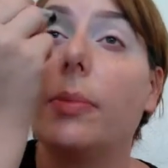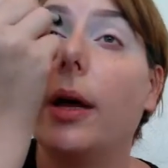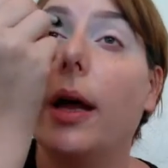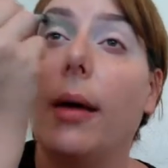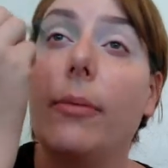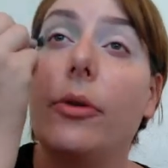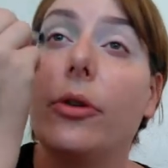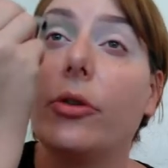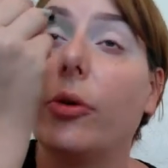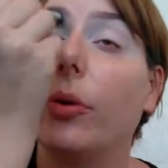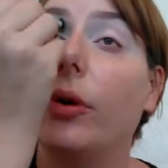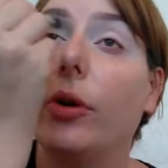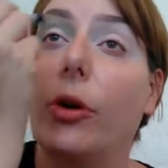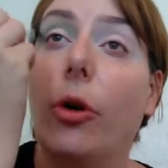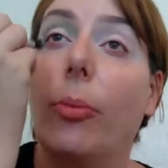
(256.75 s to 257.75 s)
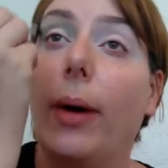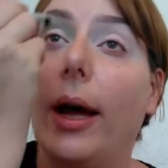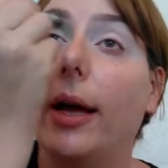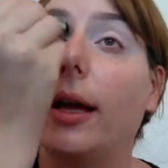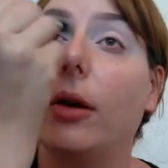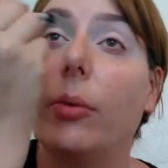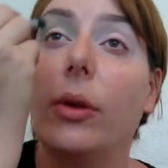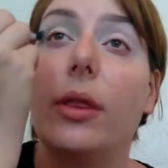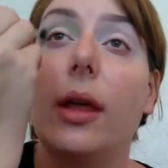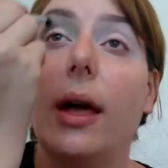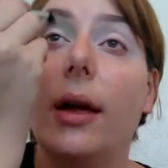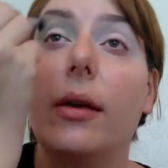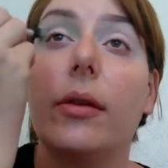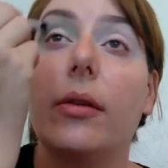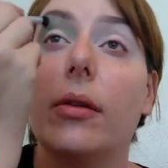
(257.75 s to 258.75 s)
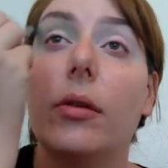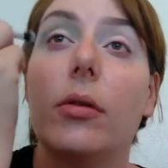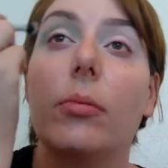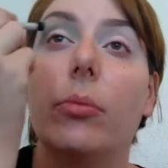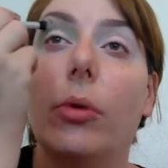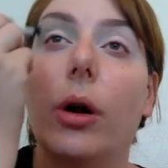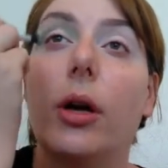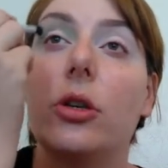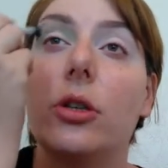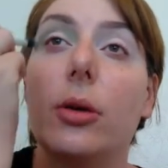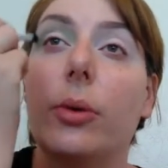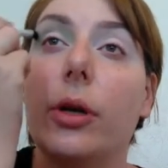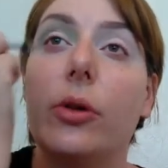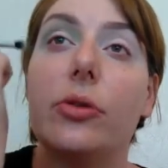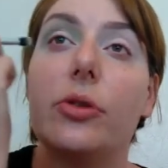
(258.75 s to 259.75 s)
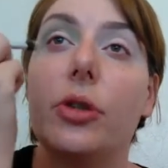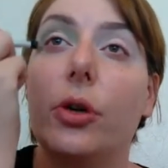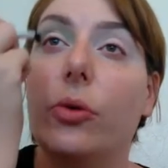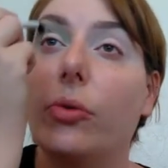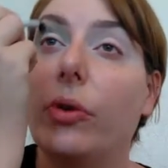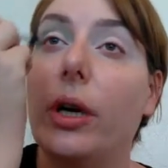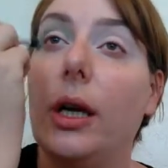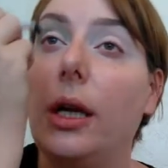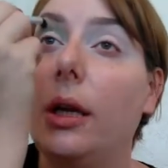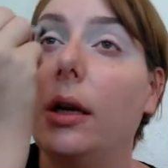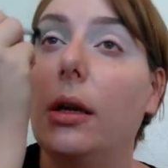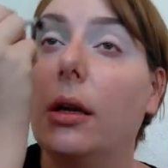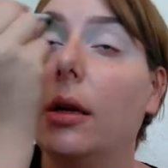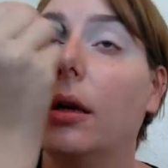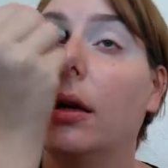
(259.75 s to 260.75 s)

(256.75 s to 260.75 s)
but I'm just going to go back in with that brush that we used, the green,